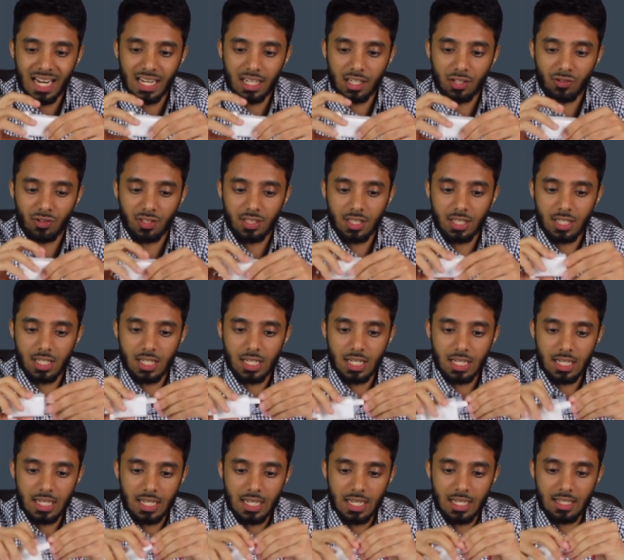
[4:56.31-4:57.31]

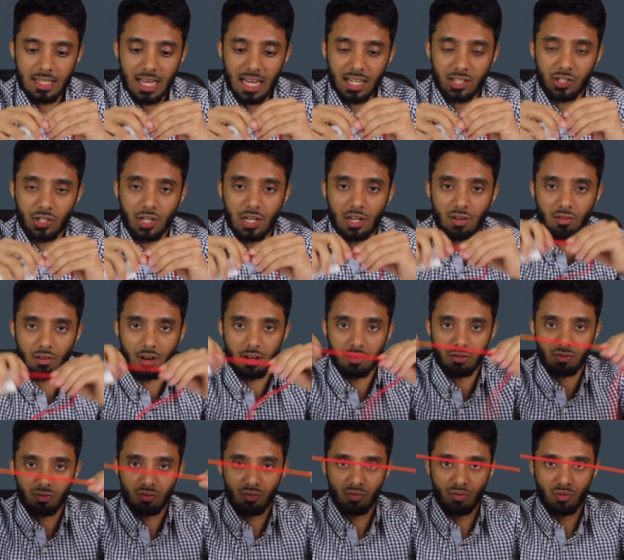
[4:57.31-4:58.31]
electricity is actually
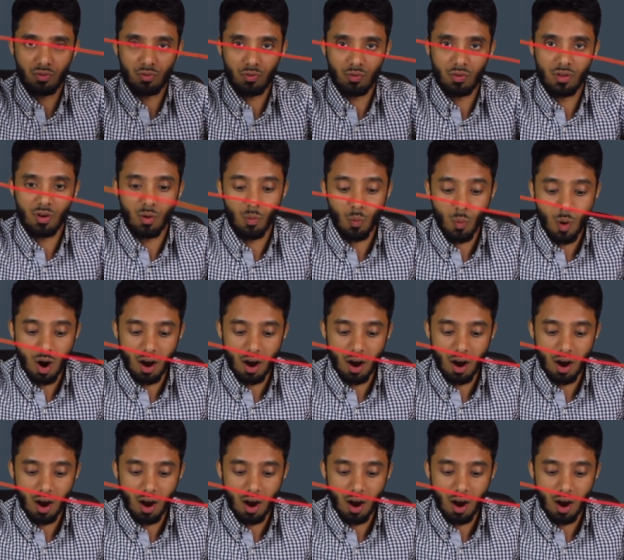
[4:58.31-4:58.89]
run through the